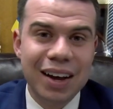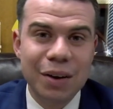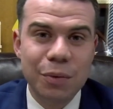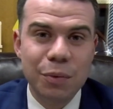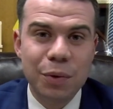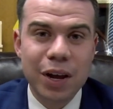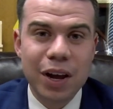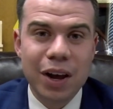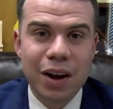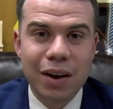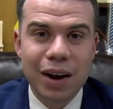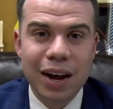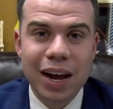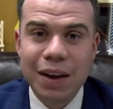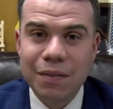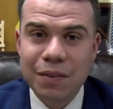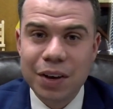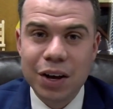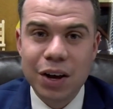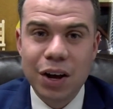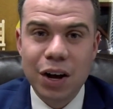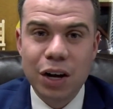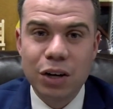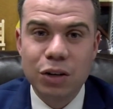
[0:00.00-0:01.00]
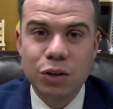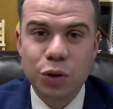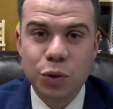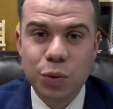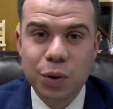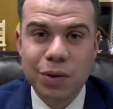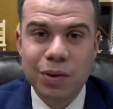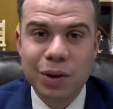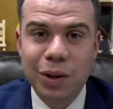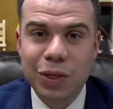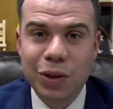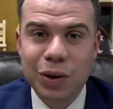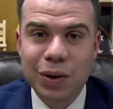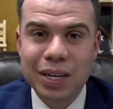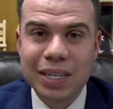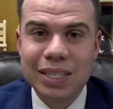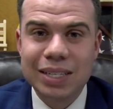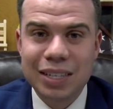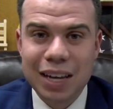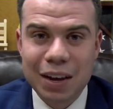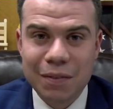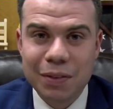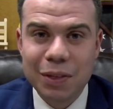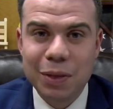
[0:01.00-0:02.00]
We are having our
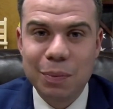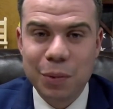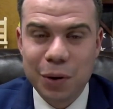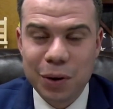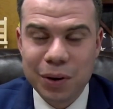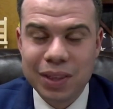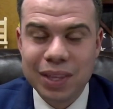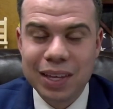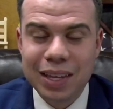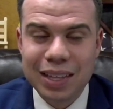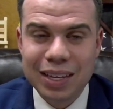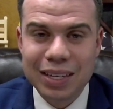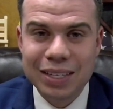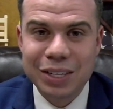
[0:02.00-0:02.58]
237th birthday this